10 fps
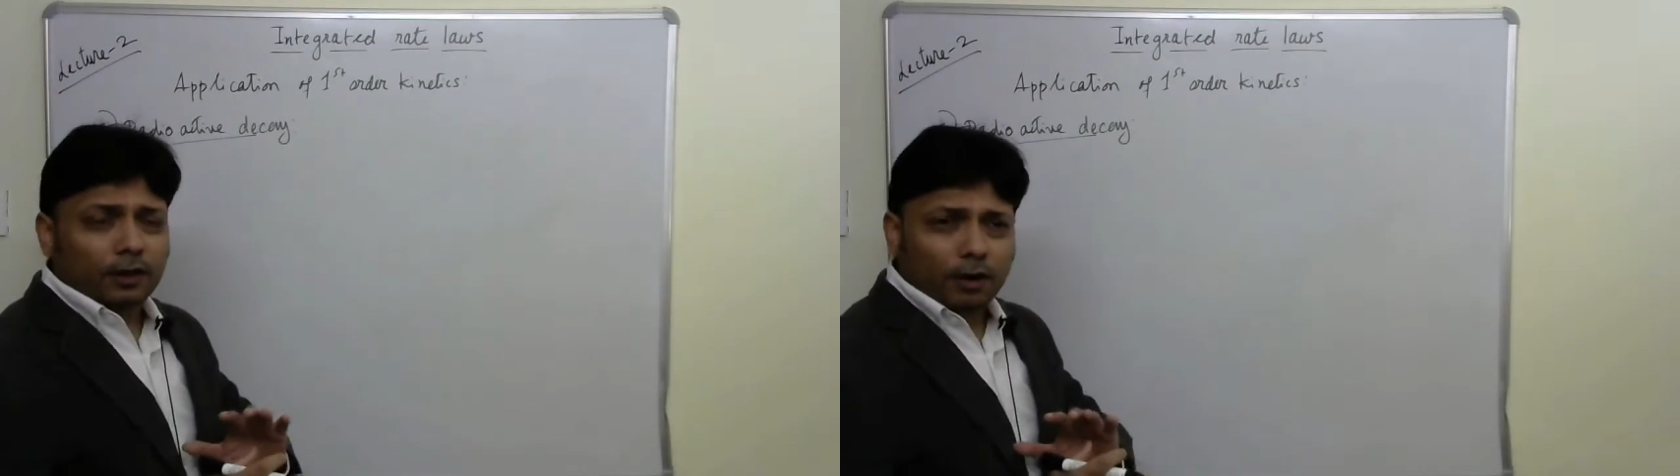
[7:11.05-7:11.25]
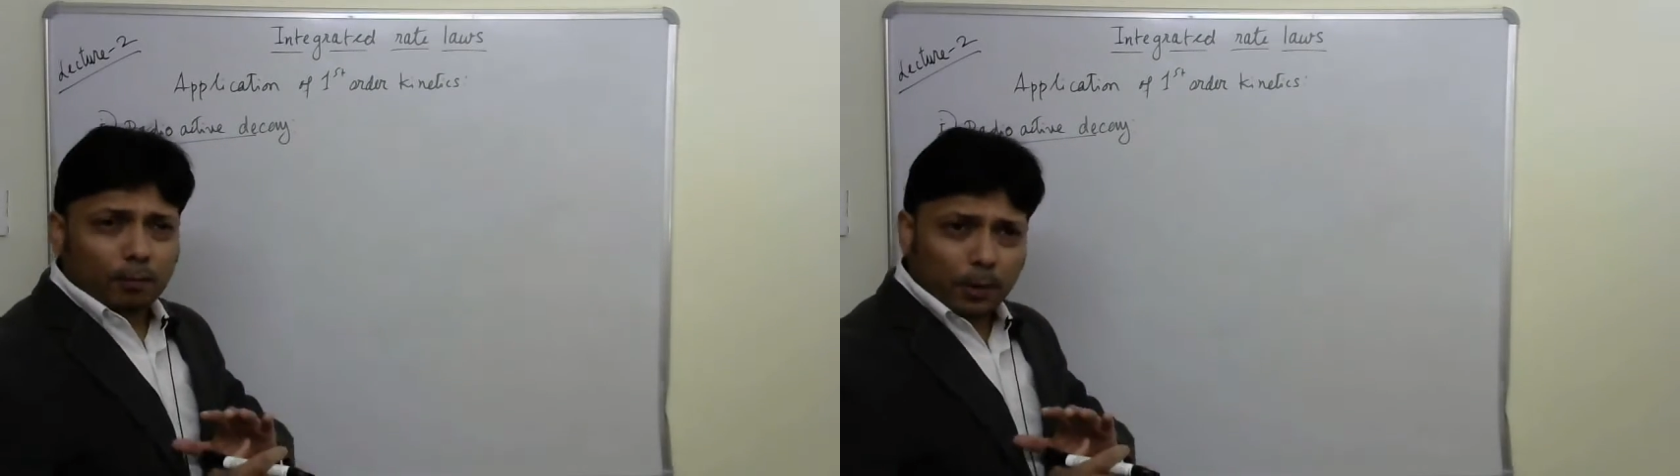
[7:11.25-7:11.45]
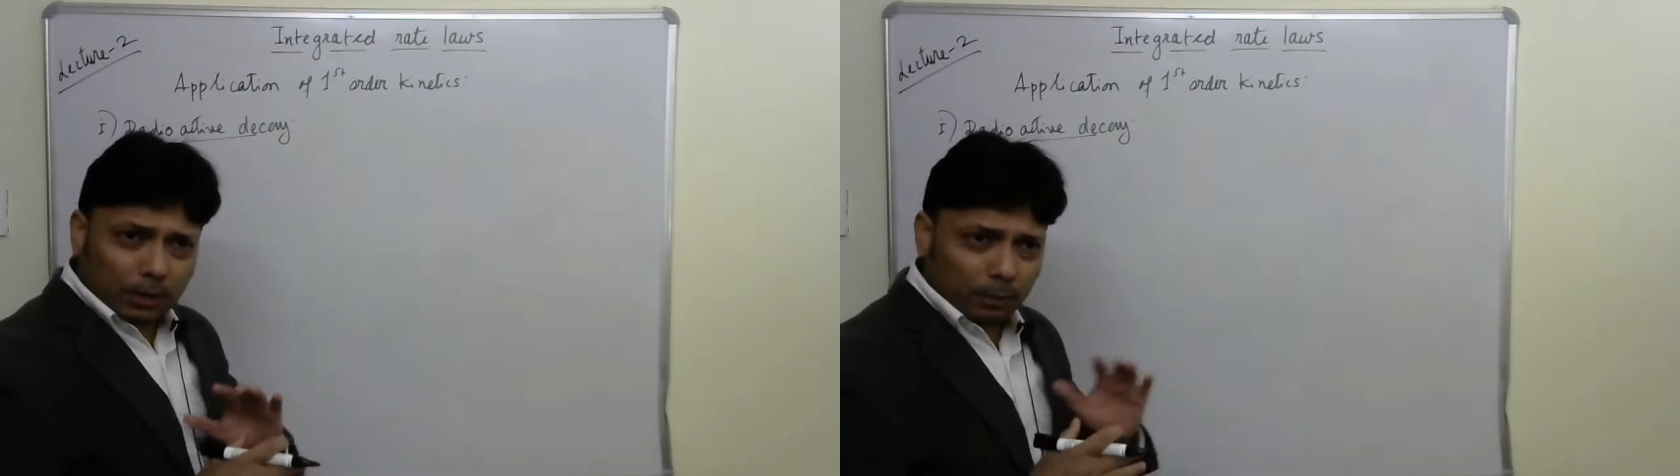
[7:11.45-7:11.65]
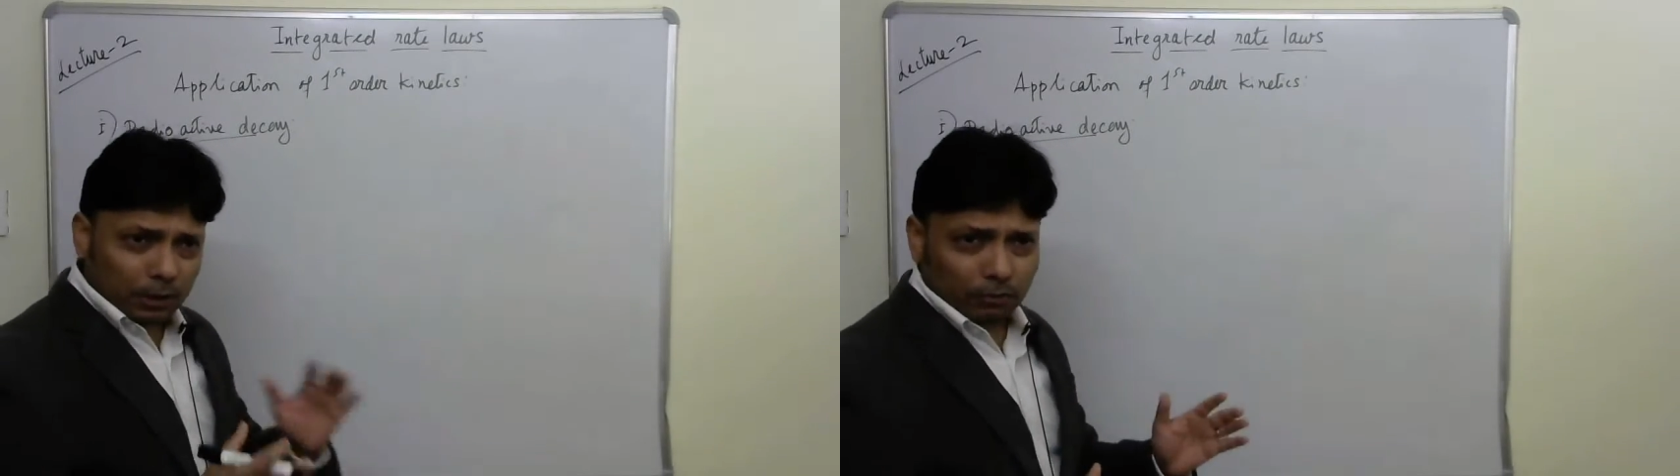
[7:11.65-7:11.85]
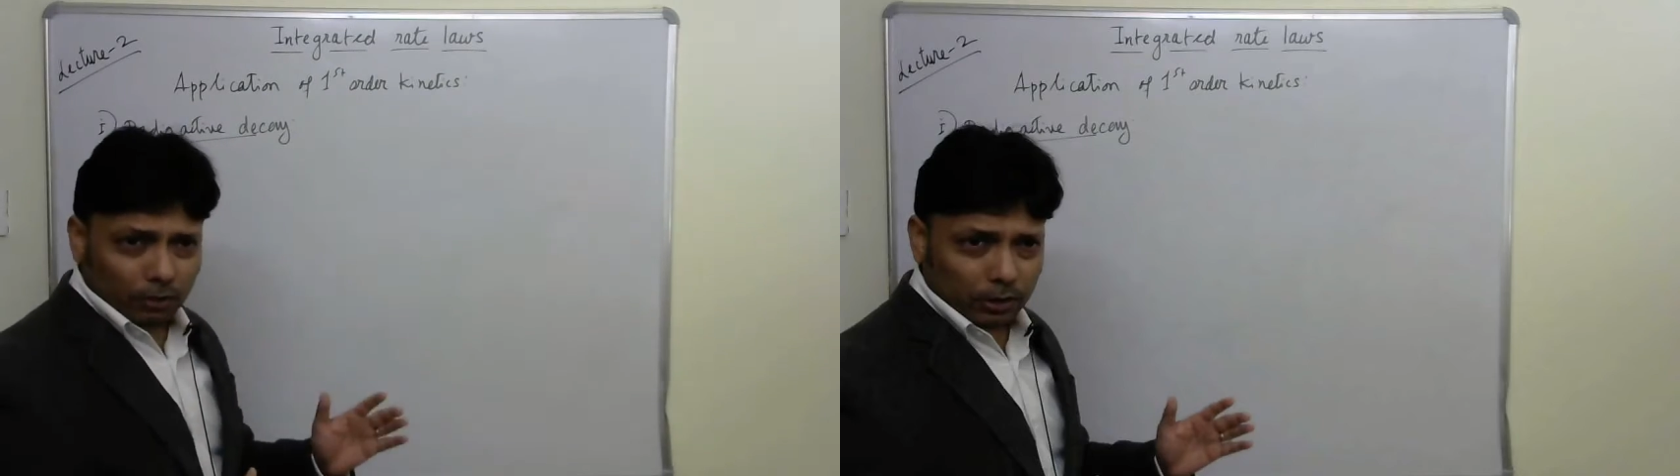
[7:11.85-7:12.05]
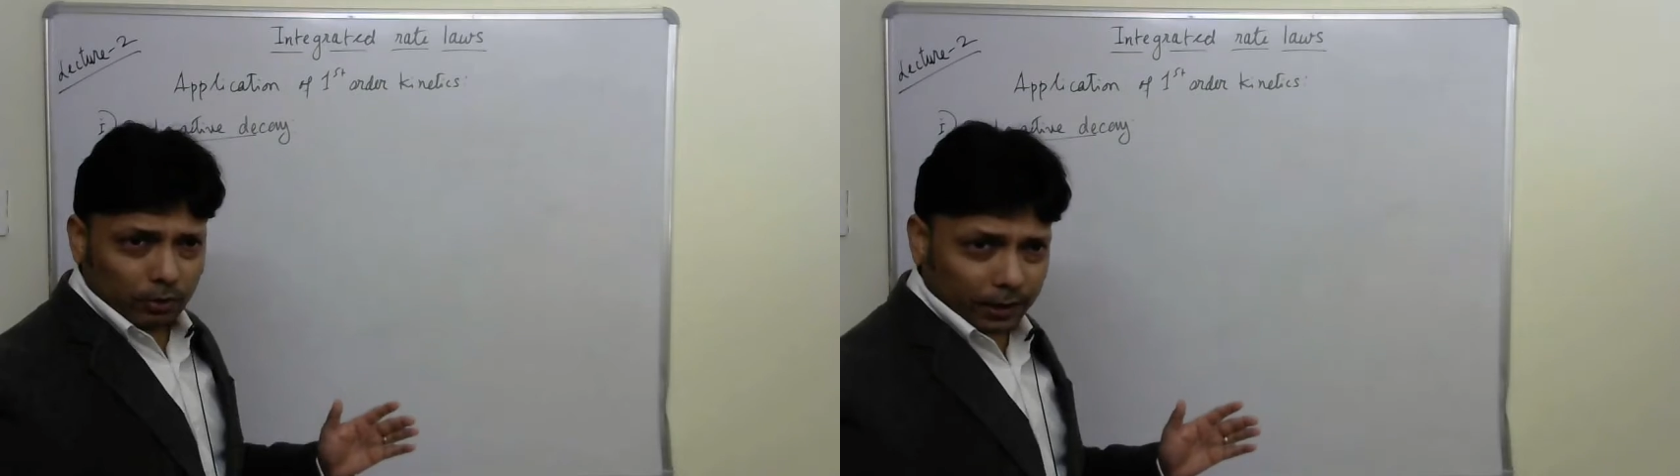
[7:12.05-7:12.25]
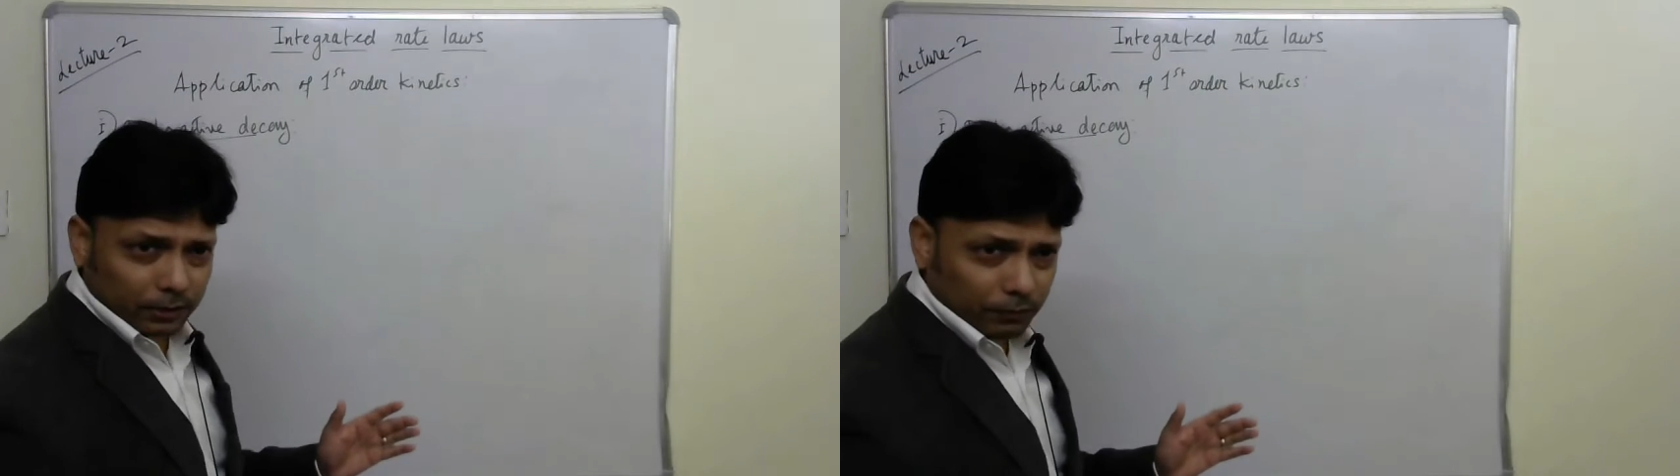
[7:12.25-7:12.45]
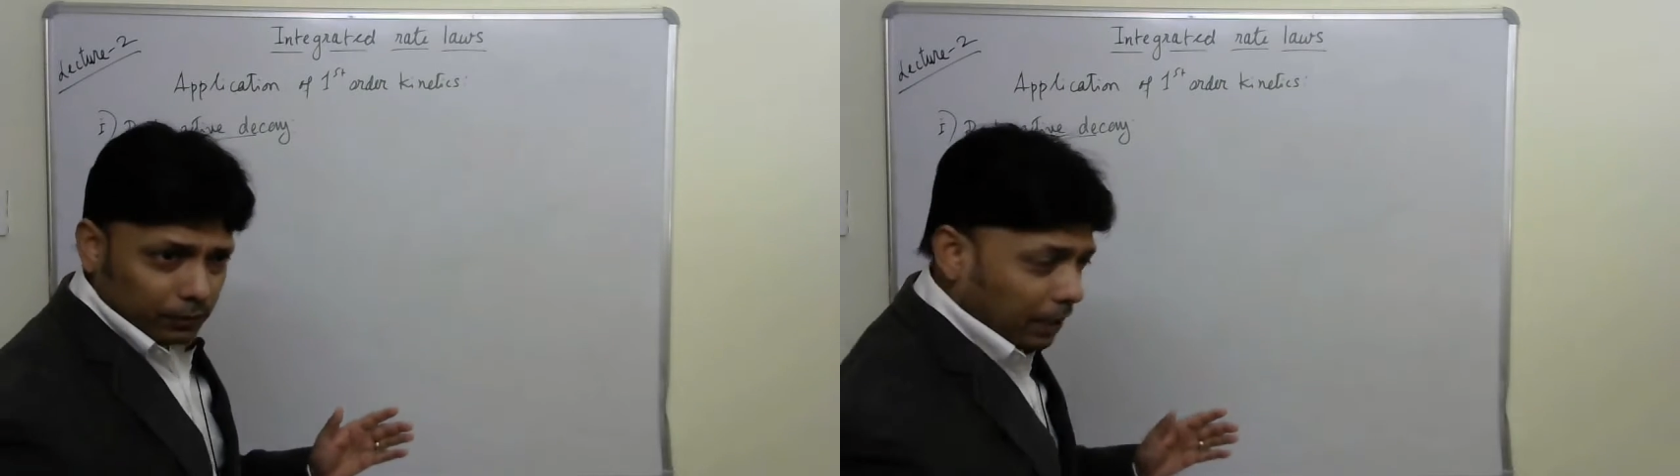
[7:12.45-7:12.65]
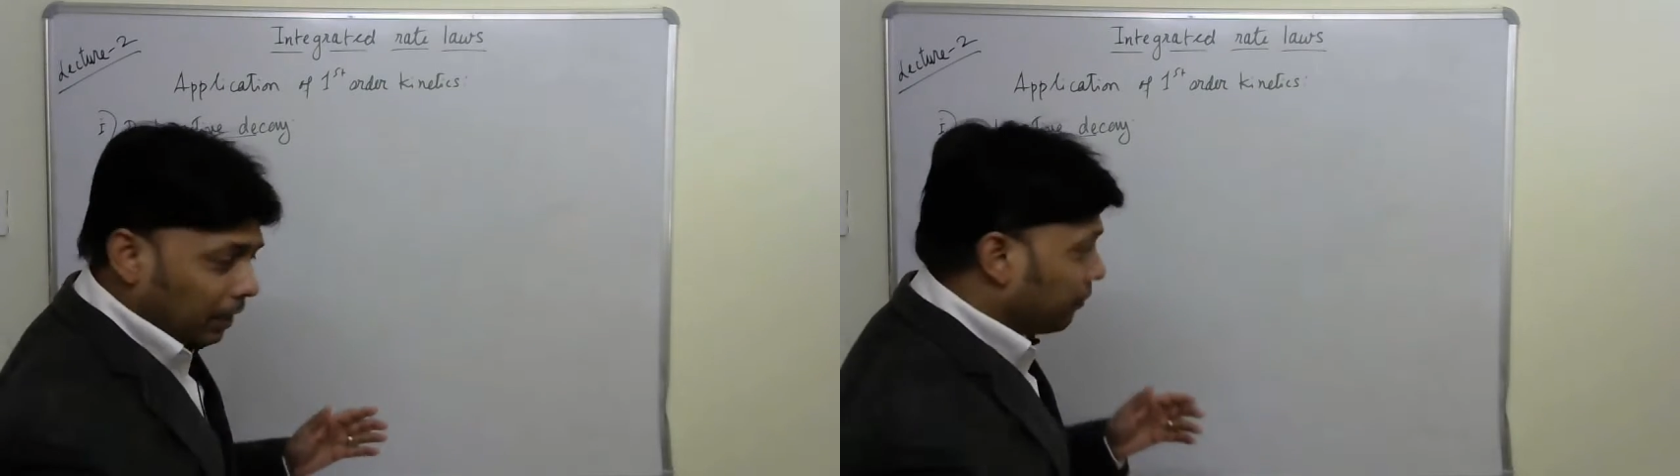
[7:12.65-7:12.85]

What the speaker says: there are many radioactive decay